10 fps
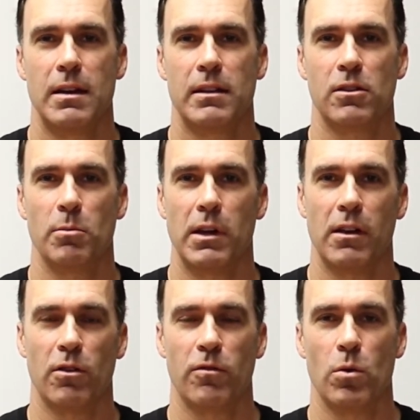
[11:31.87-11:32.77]
so many
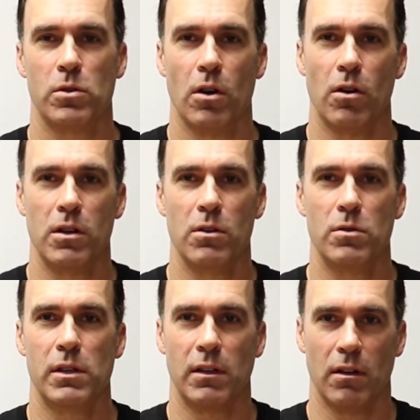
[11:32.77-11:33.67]
other folks are
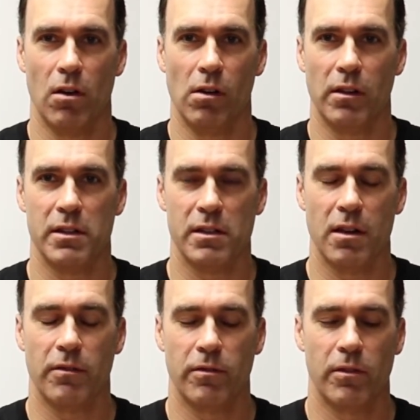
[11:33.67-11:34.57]
using all of the
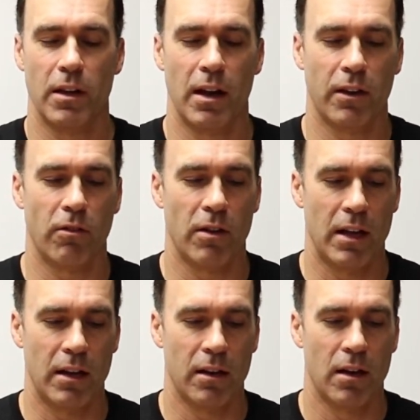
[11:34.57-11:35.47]
stuff that I
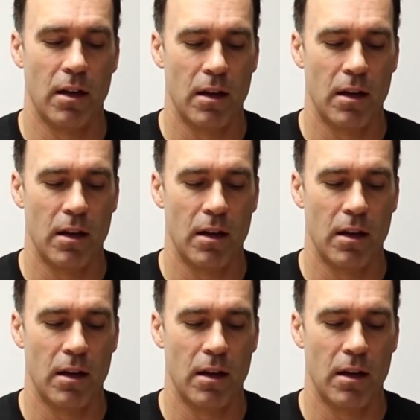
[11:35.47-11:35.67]
created.